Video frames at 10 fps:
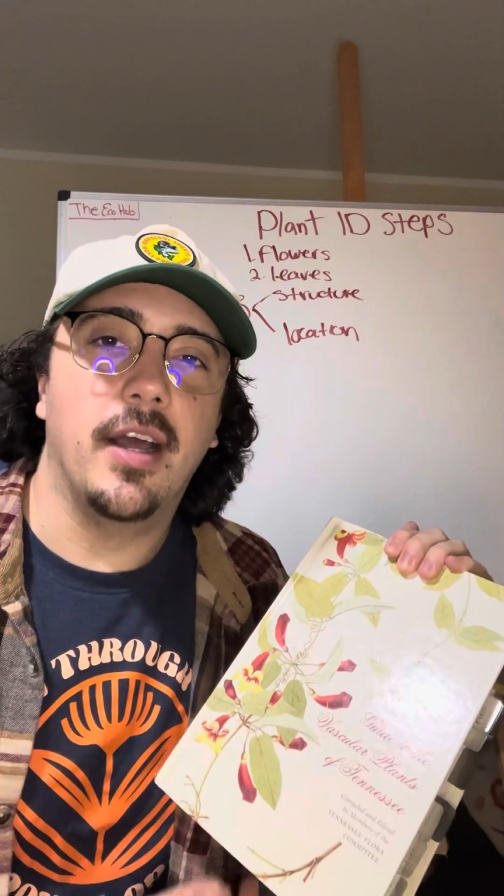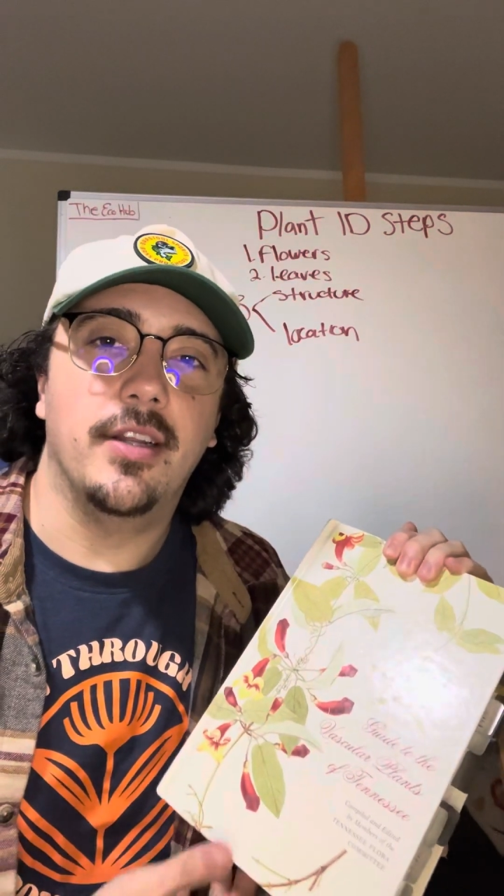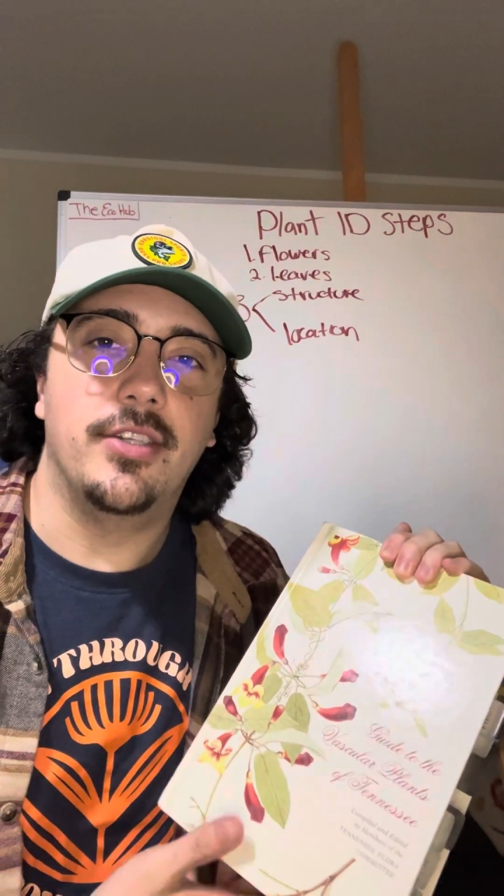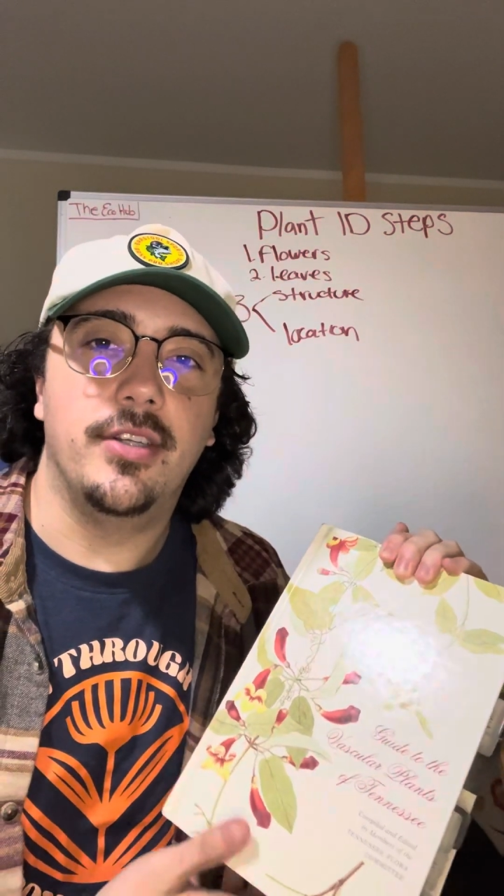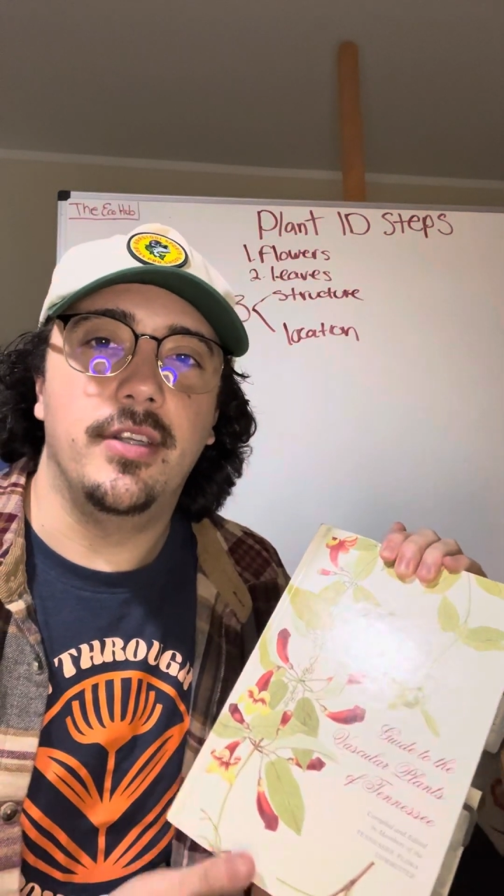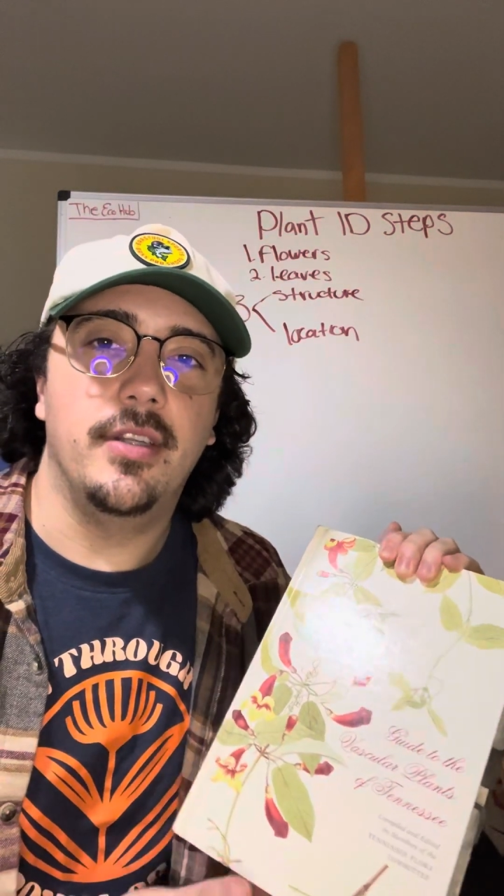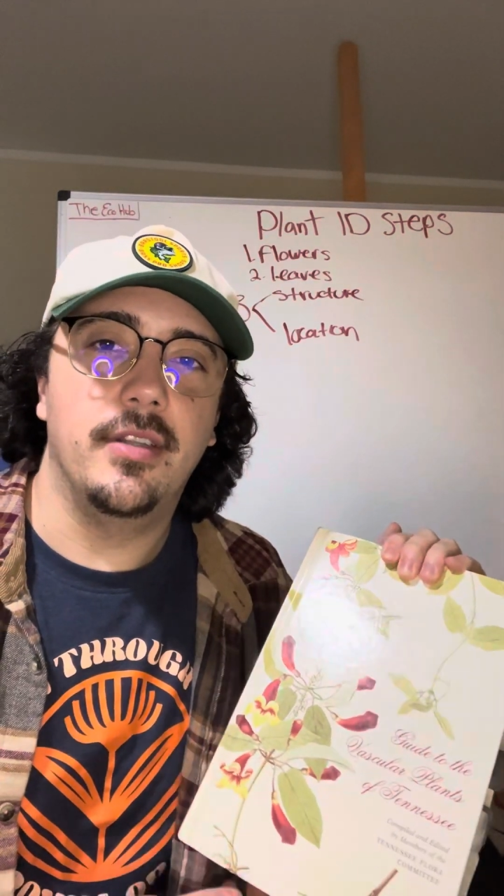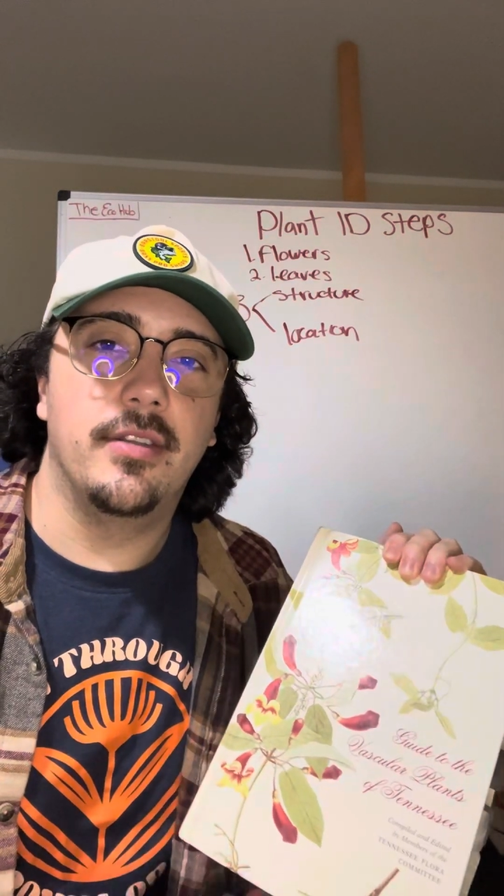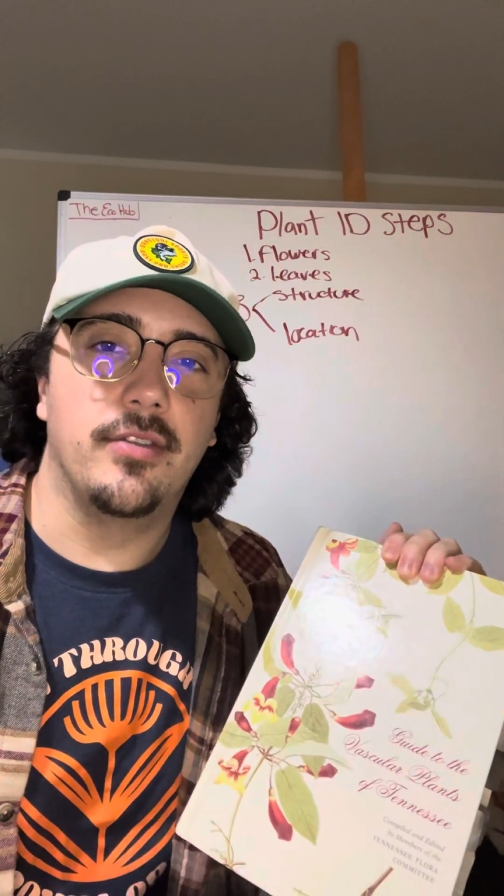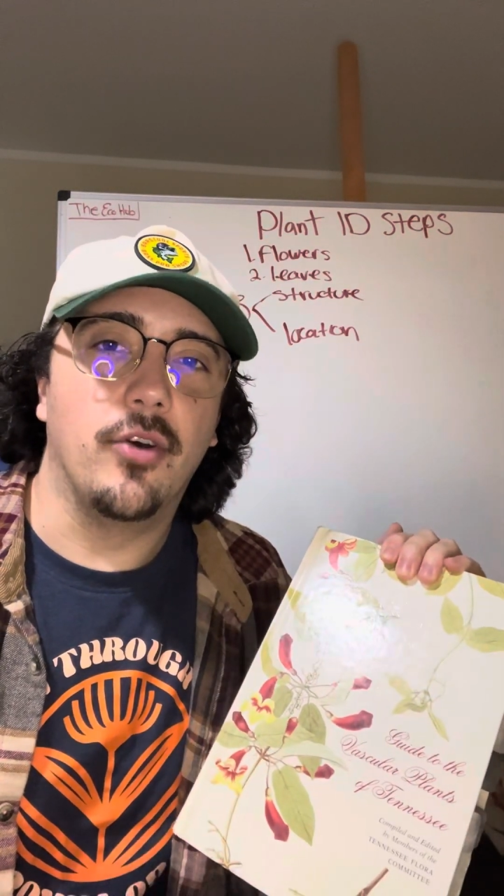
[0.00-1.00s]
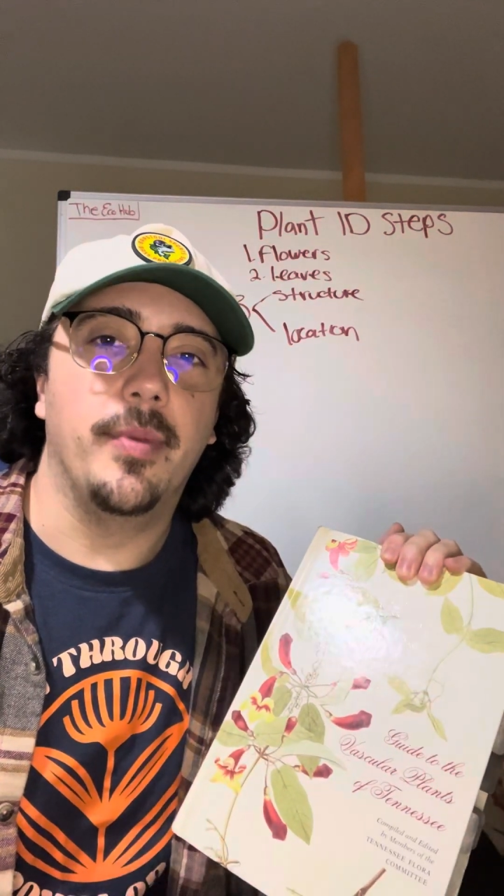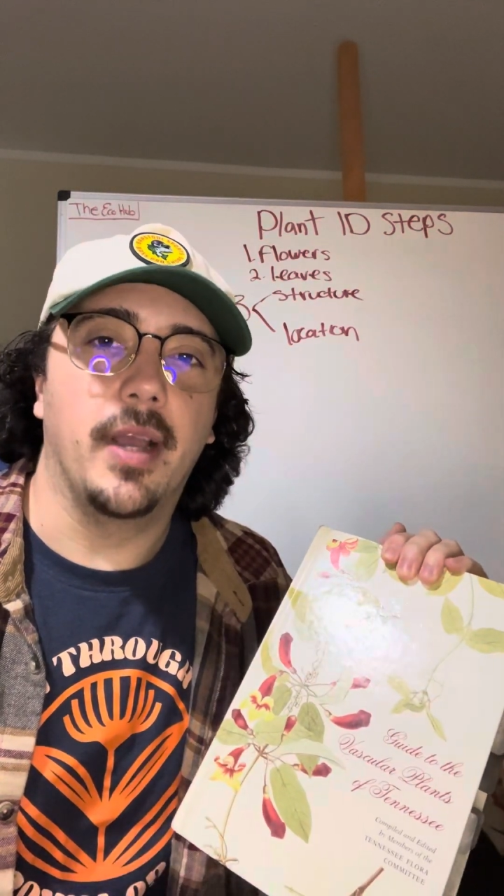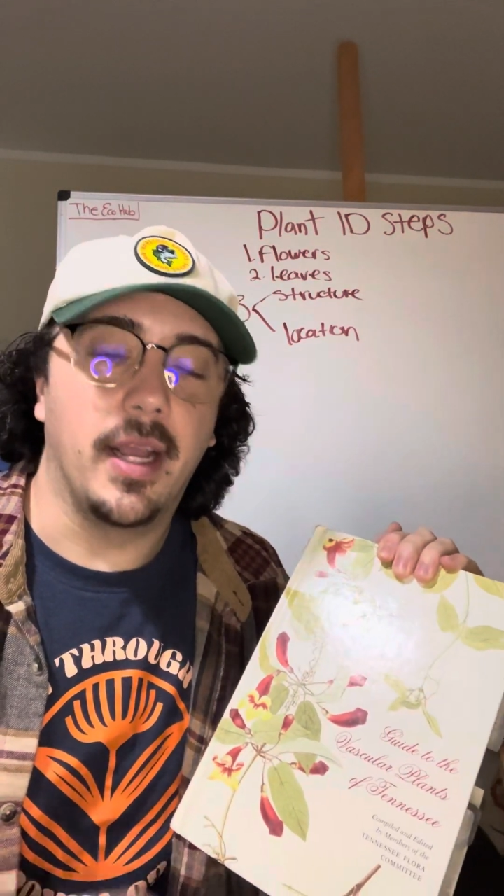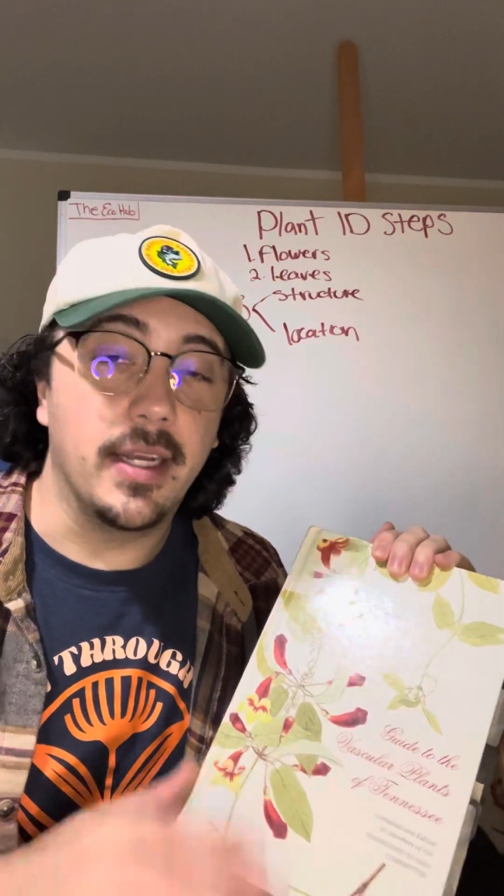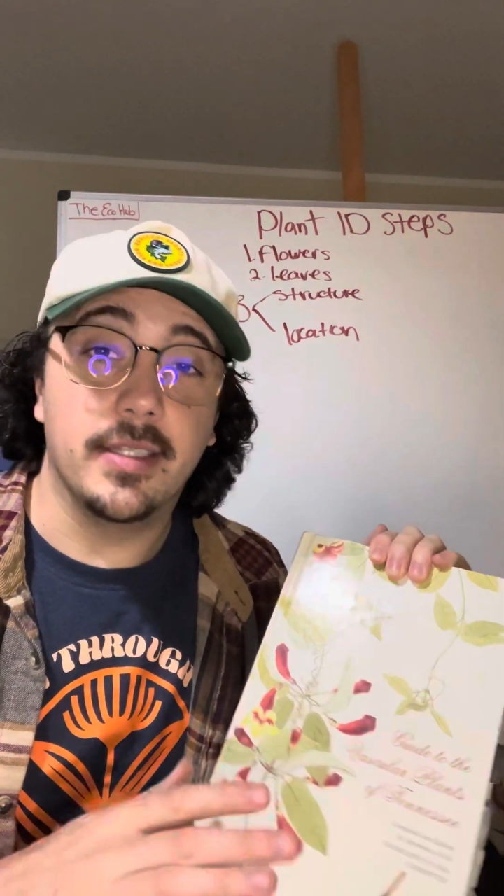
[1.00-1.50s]
And she told me
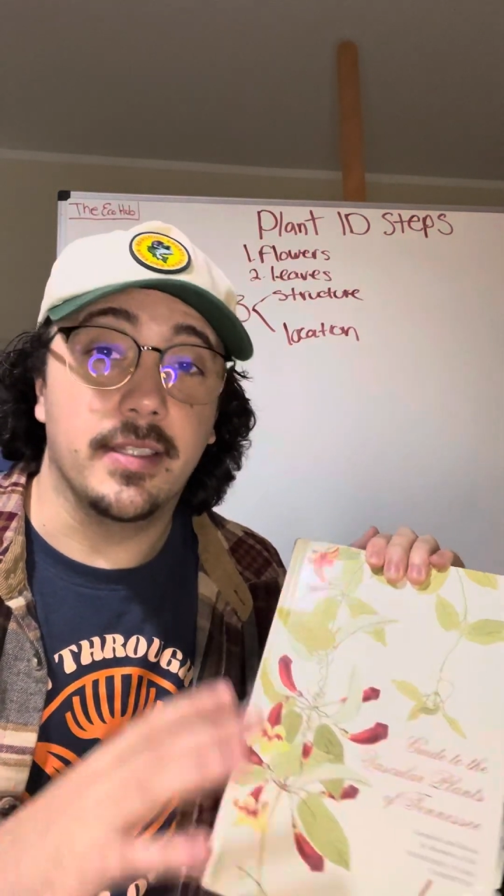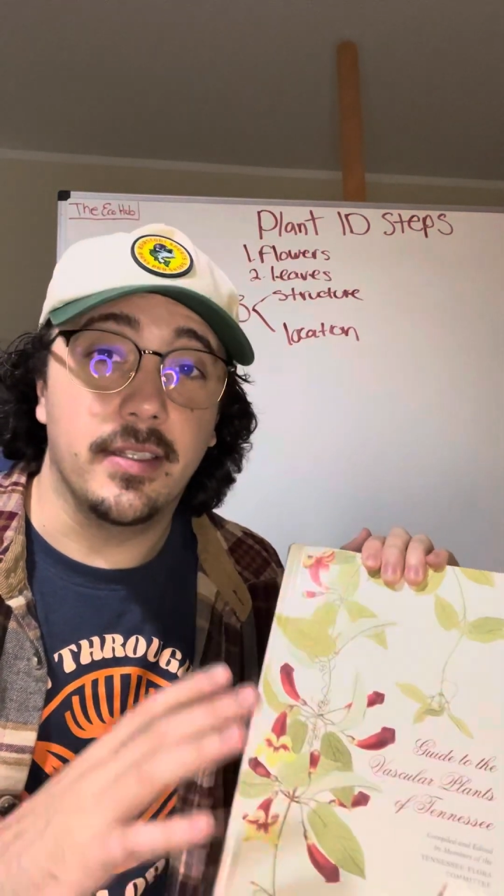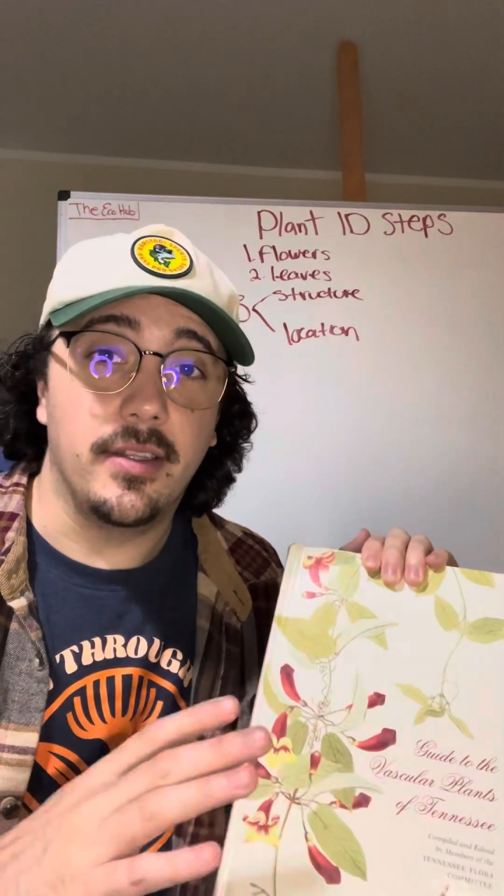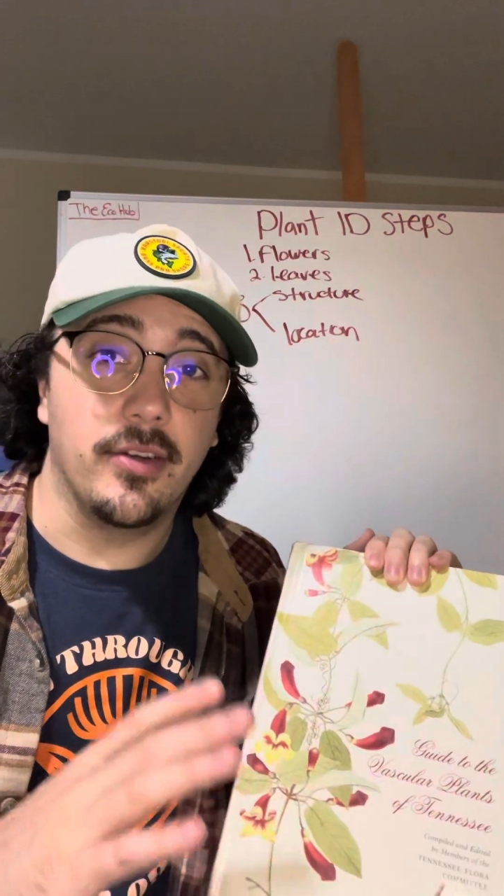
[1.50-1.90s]
like, listen,